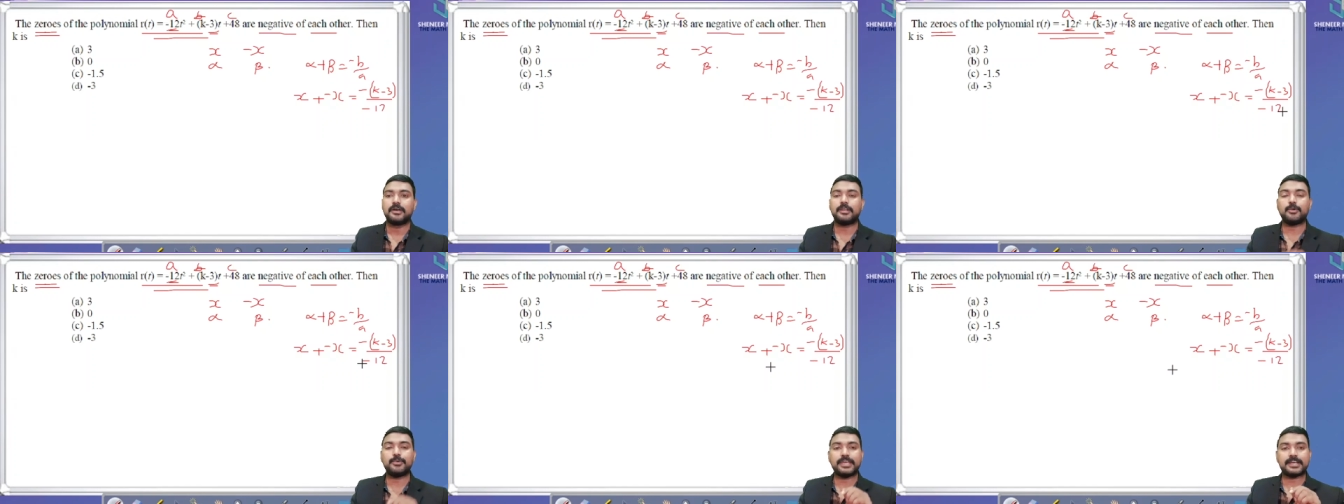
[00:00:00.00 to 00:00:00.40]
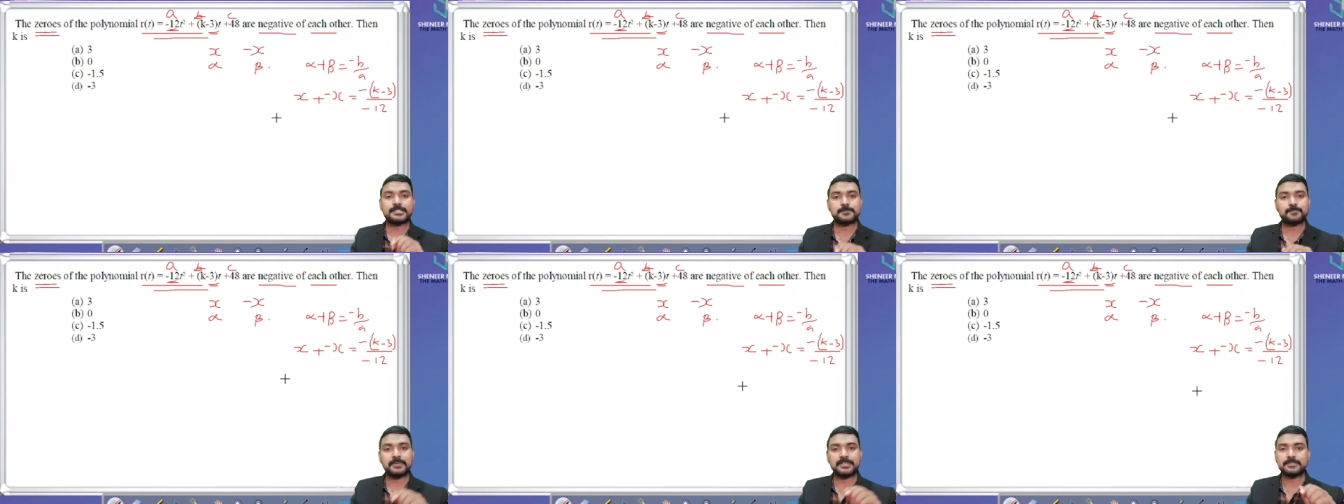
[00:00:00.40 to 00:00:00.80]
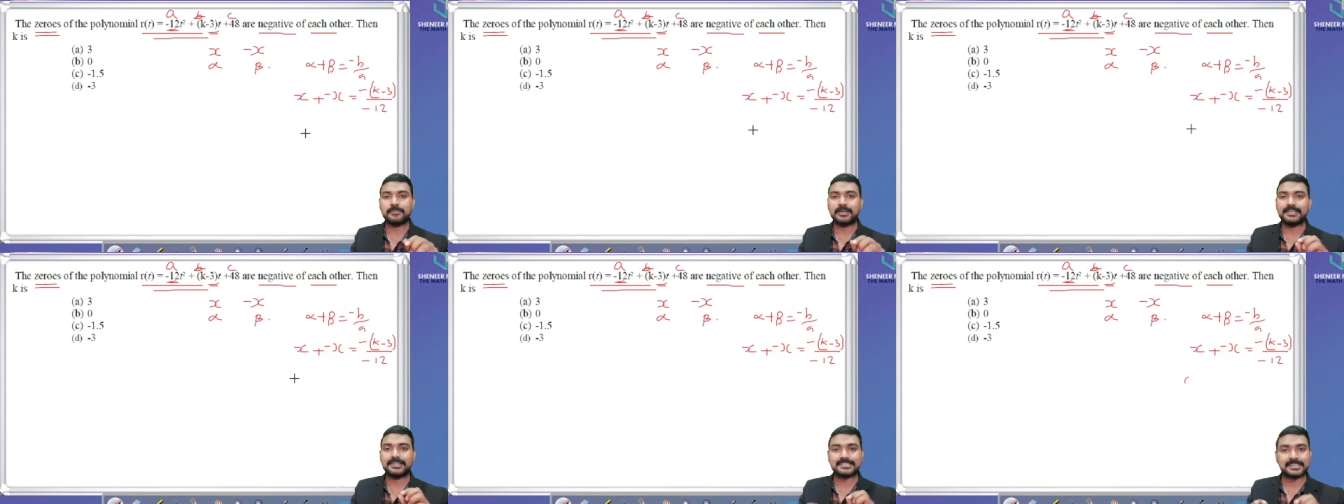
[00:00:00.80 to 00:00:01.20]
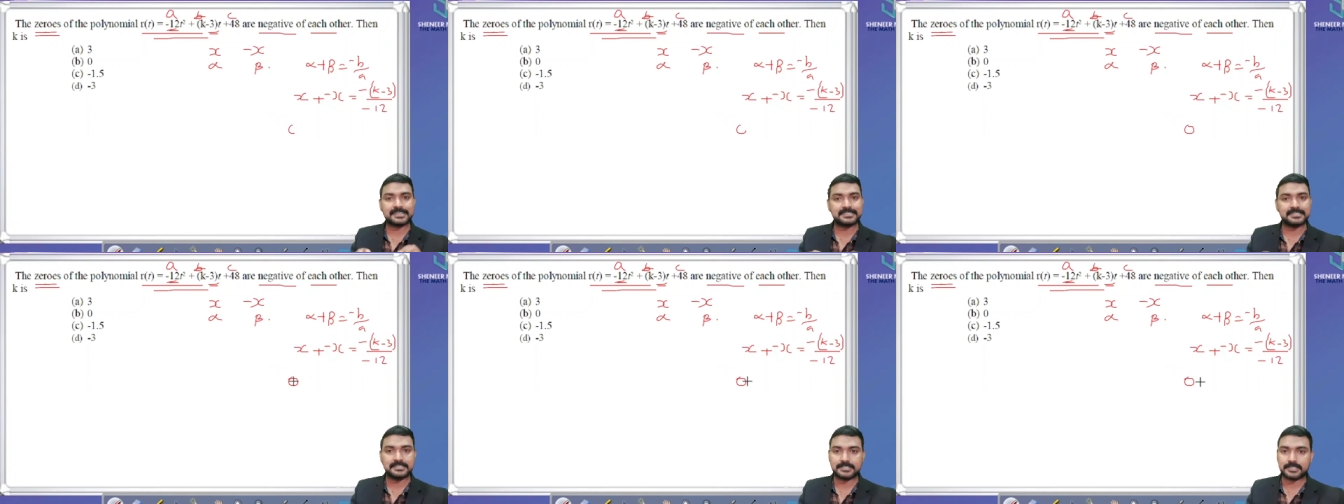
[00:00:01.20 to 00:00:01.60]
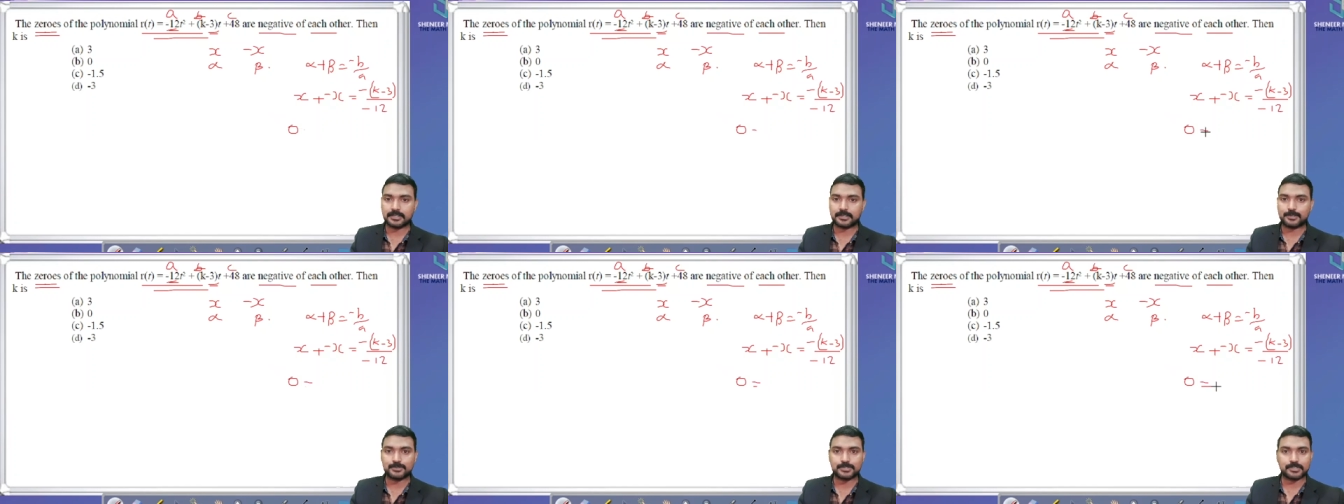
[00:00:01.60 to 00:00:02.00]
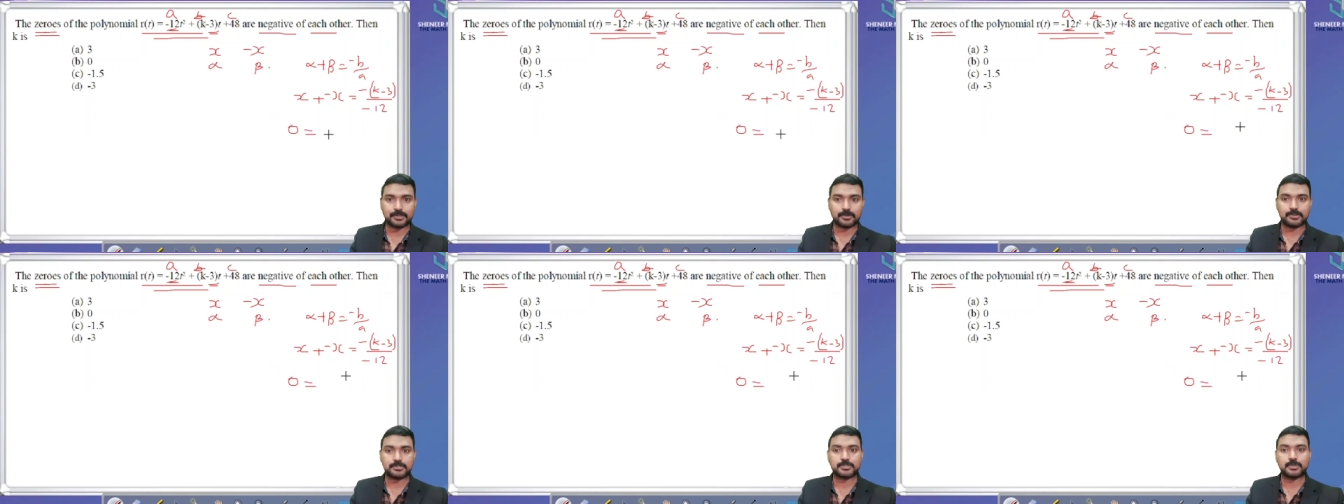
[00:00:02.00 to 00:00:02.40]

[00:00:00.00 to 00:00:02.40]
Now x plus minus x is equal to 0.